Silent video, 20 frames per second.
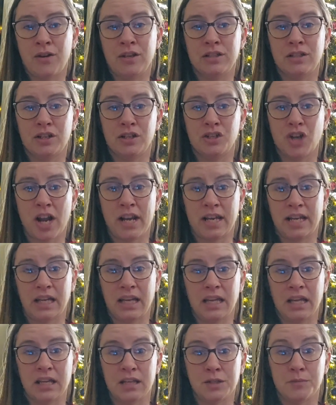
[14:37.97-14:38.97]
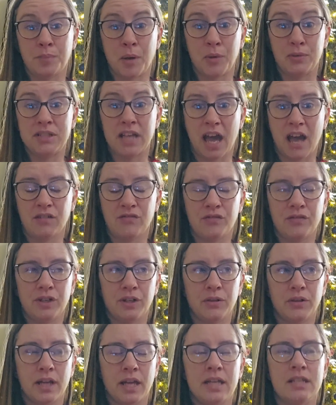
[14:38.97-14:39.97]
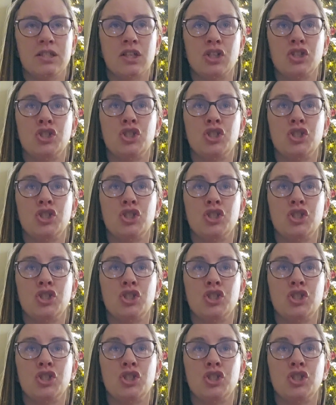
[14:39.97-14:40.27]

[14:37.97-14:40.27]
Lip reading: He's gonna try to get his his